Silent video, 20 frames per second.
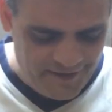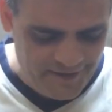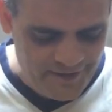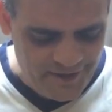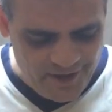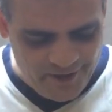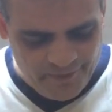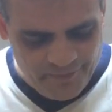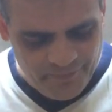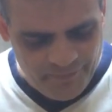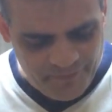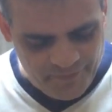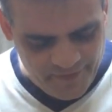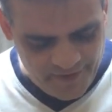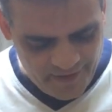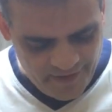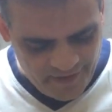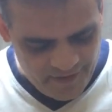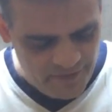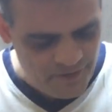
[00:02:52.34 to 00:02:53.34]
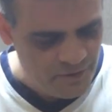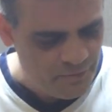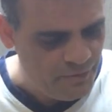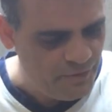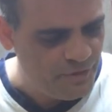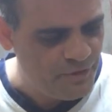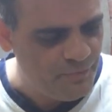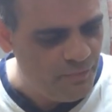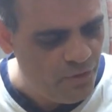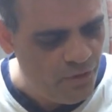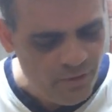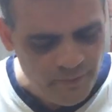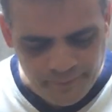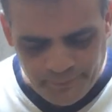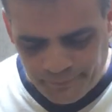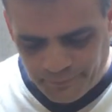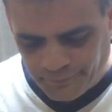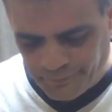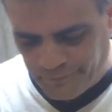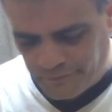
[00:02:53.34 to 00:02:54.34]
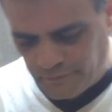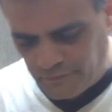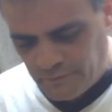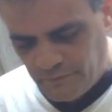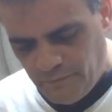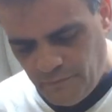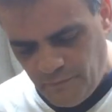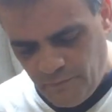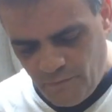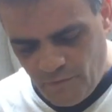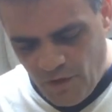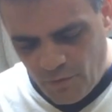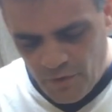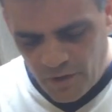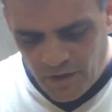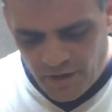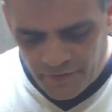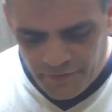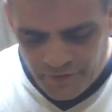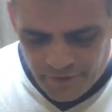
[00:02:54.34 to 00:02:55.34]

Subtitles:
so it's pretty small. We'll cut